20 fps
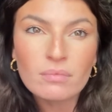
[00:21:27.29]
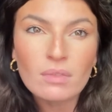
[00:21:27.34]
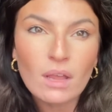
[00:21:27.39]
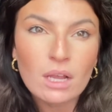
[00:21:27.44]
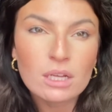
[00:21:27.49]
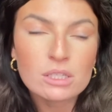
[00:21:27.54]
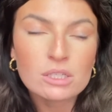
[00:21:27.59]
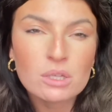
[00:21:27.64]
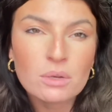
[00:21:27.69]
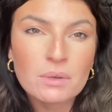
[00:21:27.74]

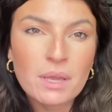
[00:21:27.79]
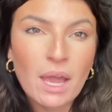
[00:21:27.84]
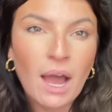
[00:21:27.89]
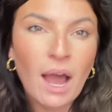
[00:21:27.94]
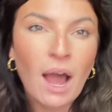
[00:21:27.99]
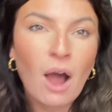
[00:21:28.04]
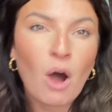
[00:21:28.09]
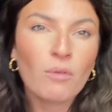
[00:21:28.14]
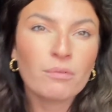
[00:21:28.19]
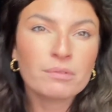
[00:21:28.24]
So
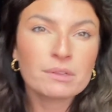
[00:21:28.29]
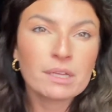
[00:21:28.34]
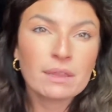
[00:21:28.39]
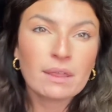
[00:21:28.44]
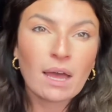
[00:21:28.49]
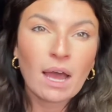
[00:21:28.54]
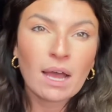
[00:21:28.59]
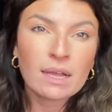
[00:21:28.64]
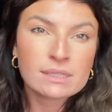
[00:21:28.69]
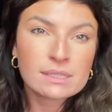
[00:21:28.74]
yeah, hopefully
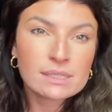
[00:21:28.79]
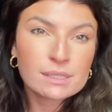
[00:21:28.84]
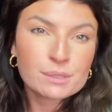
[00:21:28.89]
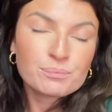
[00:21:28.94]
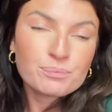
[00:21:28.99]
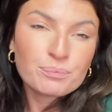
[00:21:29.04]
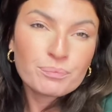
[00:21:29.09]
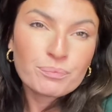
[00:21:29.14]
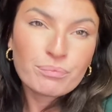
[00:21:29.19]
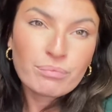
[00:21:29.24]
that's
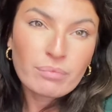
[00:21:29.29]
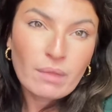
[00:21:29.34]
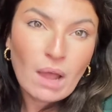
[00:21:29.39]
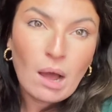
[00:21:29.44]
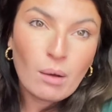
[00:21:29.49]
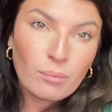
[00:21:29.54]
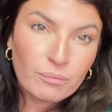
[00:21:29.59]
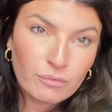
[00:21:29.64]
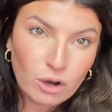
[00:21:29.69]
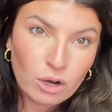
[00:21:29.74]

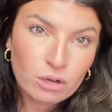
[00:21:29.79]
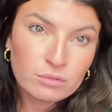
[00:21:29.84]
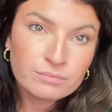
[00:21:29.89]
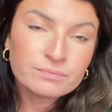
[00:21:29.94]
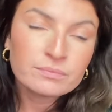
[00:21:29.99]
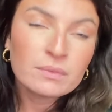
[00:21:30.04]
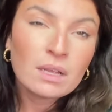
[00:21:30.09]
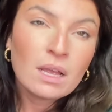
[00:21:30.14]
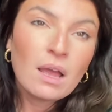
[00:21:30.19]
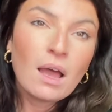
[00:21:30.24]
helpful.
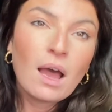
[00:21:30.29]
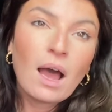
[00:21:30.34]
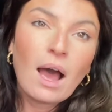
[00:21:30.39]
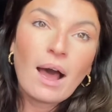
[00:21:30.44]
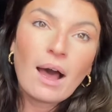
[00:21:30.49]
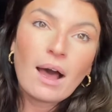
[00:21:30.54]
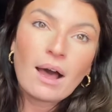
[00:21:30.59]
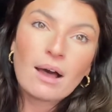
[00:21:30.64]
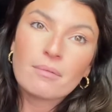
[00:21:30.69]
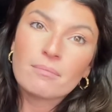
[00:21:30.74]

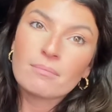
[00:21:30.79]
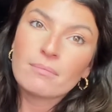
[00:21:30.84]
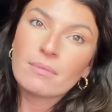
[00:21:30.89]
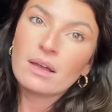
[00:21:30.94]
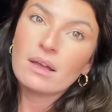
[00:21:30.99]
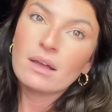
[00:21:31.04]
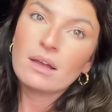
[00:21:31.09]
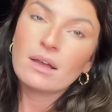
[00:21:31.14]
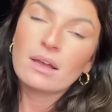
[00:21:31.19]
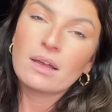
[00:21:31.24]
And
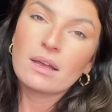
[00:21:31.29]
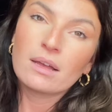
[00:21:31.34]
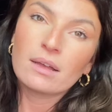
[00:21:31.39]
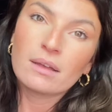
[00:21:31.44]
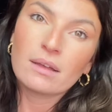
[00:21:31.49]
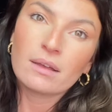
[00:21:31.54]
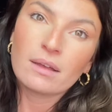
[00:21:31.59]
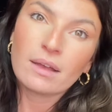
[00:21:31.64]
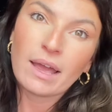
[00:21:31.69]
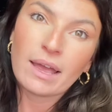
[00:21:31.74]

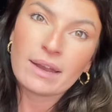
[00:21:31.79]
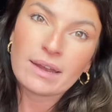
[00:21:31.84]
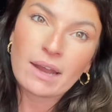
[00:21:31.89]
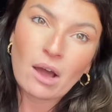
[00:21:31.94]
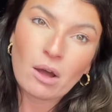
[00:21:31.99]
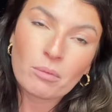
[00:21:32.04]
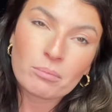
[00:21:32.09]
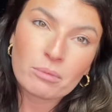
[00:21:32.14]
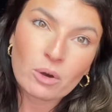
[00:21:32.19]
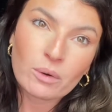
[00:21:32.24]

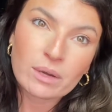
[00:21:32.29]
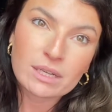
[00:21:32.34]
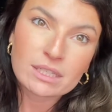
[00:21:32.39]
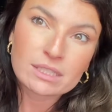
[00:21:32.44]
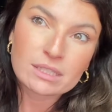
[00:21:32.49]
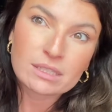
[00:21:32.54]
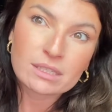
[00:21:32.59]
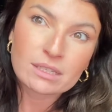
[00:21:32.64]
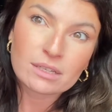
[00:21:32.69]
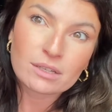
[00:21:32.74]
now I'm going
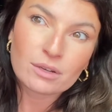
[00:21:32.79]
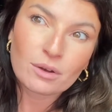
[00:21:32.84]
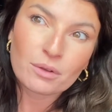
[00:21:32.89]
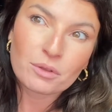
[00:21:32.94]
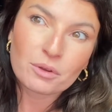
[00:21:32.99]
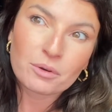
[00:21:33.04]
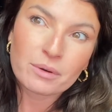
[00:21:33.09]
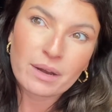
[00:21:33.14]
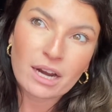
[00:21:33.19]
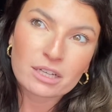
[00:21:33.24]
to go
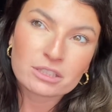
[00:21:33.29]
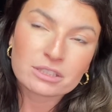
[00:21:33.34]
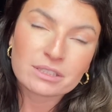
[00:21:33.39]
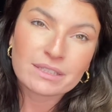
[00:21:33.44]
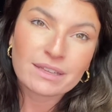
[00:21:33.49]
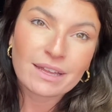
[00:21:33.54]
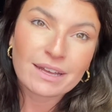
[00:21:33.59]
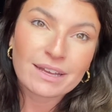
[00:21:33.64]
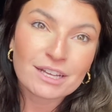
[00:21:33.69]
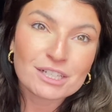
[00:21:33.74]
through and actually
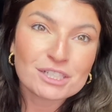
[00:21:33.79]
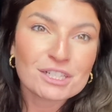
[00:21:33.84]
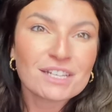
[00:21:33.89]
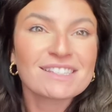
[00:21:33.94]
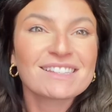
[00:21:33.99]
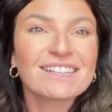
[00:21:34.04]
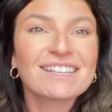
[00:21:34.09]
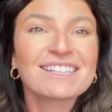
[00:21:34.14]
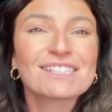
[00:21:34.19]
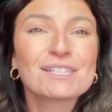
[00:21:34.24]
like
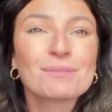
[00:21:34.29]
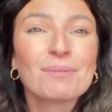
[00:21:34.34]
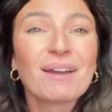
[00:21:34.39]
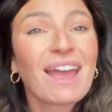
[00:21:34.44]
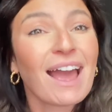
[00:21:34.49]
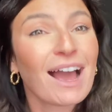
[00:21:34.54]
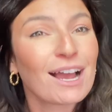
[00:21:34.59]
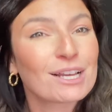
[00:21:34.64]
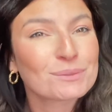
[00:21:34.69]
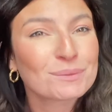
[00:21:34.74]
adjust this to my
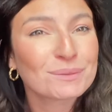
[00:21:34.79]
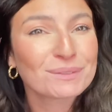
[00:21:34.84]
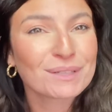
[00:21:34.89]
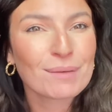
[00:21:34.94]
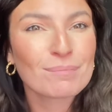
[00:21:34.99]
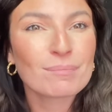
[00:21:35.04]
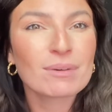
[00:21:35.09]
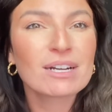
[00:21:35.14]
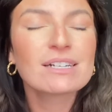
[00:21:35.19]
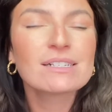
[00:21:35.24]
actual
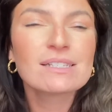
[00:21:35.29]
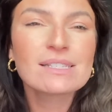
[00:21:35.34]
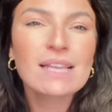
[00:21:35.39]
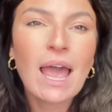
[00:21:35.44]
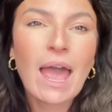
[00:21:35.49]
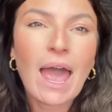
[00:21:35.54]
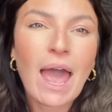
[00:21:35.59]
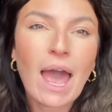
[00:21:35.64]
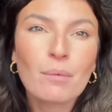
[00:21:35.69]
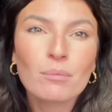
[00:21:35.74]
numbers,
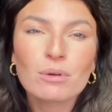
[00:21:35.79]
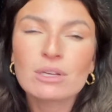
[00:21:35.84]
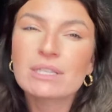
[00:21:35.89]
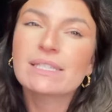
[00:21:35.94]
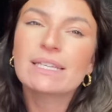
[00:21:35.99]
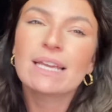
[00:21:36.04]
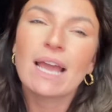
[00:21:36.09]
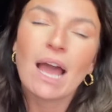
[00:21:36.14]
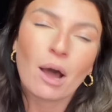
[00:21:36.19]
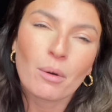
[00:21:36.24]
and we'll
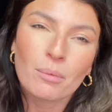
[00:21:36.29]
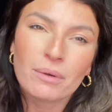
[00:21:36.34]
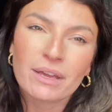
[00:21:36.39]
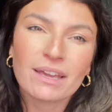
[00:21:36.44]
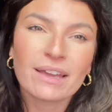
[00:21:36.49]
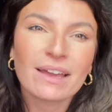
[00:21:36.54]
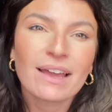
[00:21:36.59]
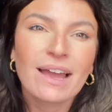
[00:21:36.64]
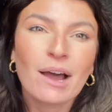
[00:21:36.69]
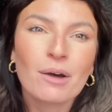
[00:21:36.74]
see how
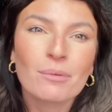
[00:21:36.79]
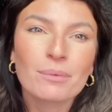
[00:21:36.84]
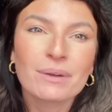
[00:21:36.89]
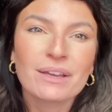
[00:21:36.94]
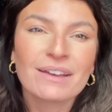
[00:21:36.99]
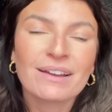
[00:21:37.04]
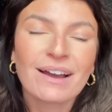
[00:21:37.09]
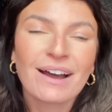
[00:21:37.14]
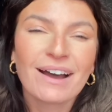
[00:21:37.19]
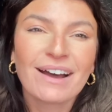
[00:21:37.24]
we
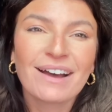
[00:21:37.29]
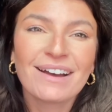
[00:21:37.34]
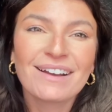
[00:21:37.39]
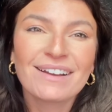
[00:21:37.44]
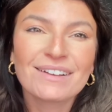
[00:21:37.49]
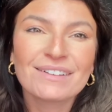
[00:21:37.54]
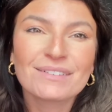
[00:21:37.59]
pan